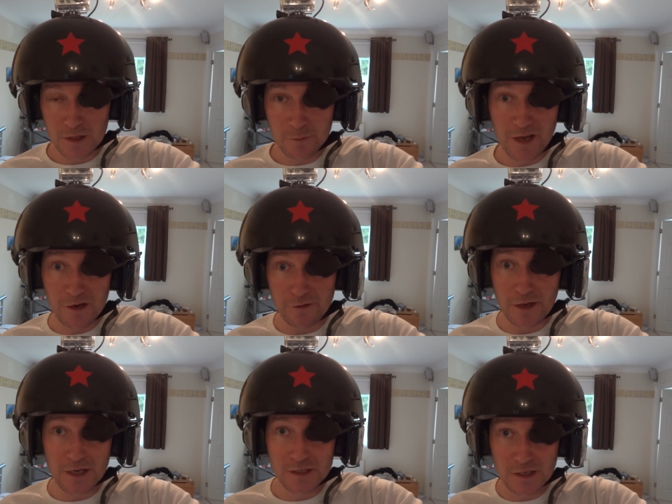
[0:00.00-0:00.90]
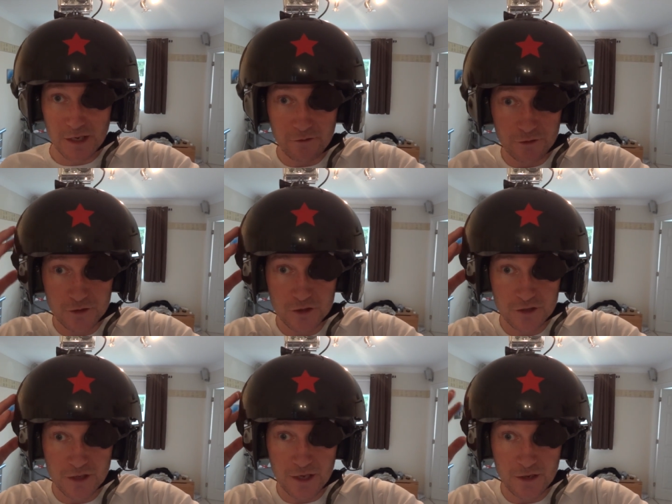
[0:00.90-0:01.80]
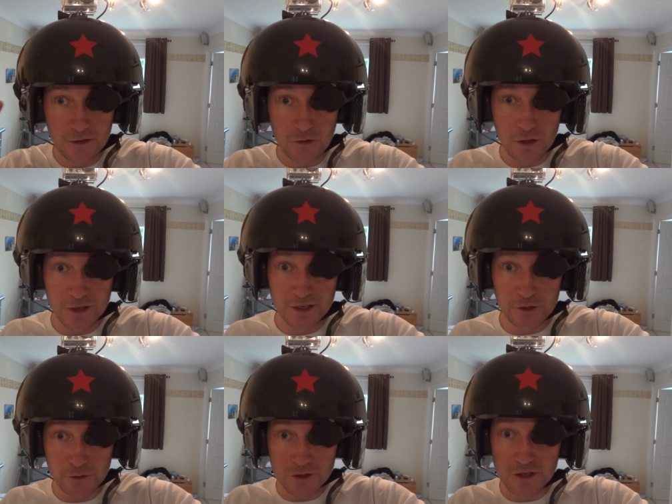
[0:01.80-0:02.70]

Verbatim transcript: The benefit is everything's there. All I need to do